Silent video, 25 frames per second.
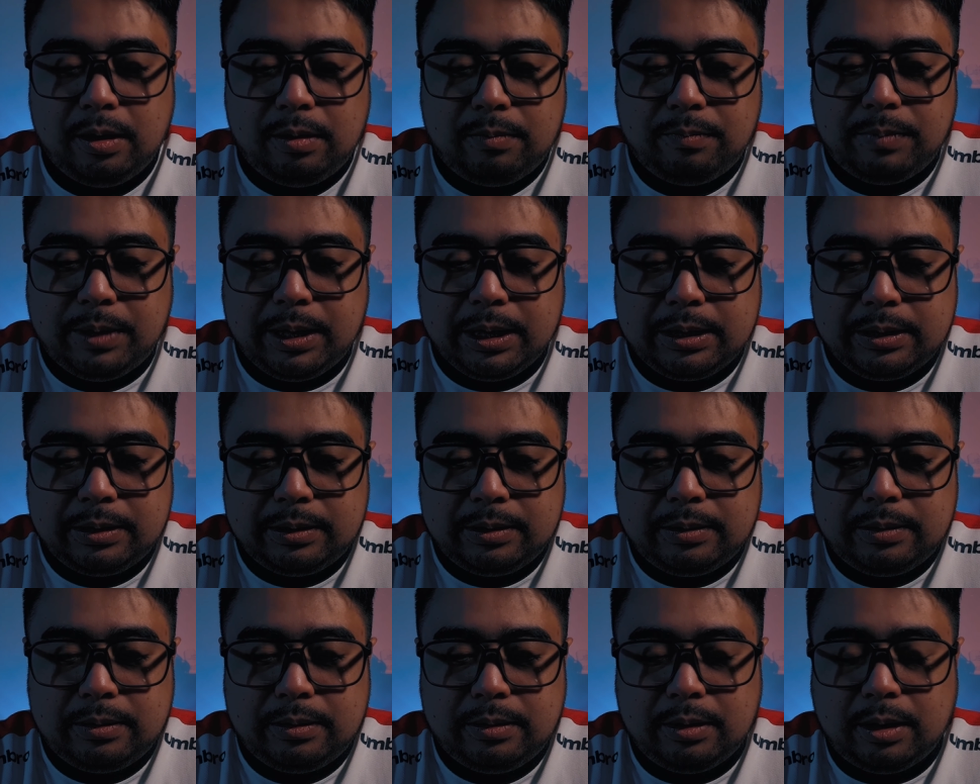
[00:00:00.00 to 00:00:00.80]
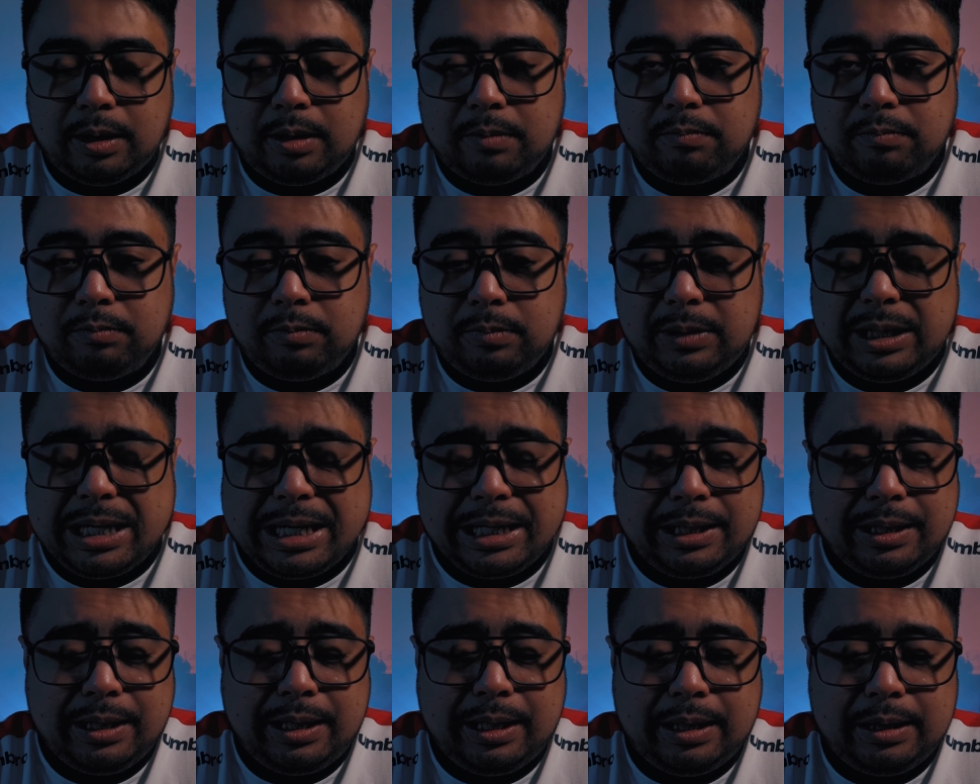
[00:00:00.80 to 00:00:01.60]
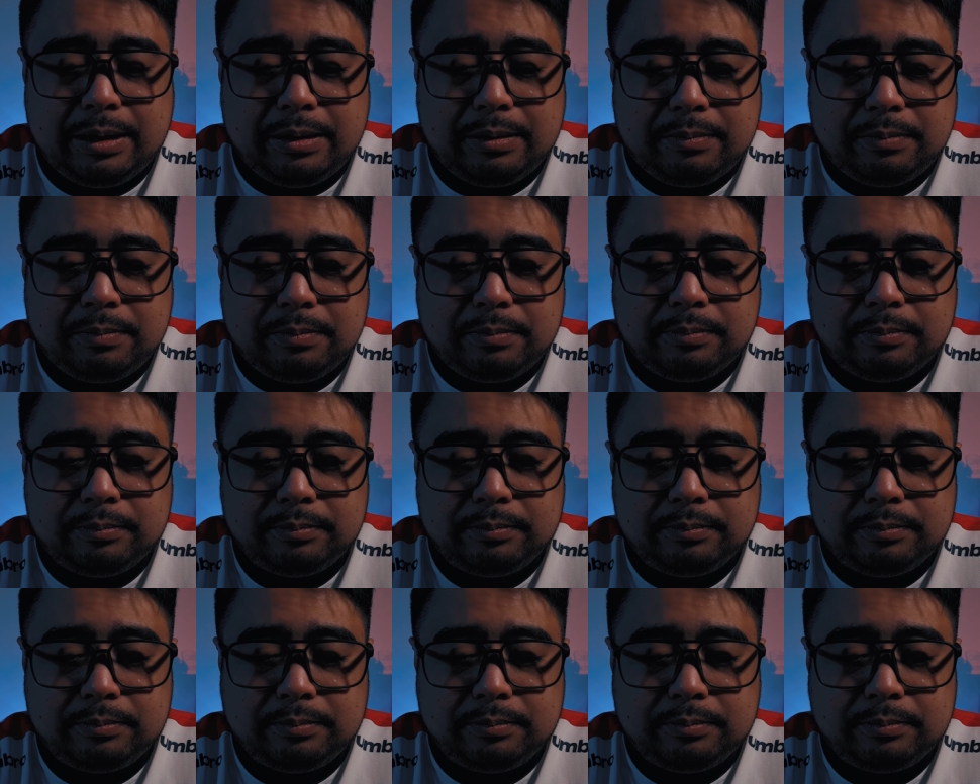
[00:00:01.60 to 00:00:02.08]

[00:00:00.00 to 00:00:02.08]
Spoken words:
But then again,